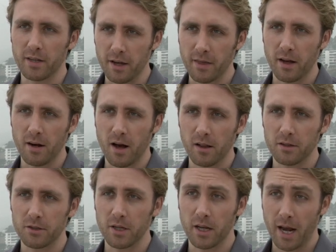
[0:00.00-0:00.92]
to take that
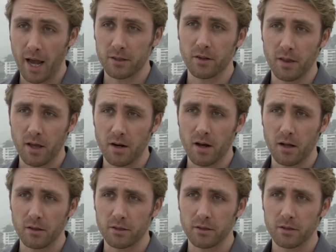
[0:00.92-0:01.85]
knowledge and act on that
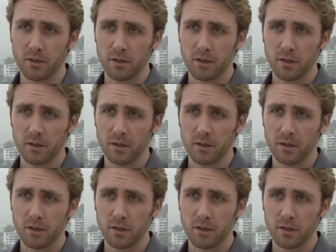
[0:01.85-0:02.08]
knowledge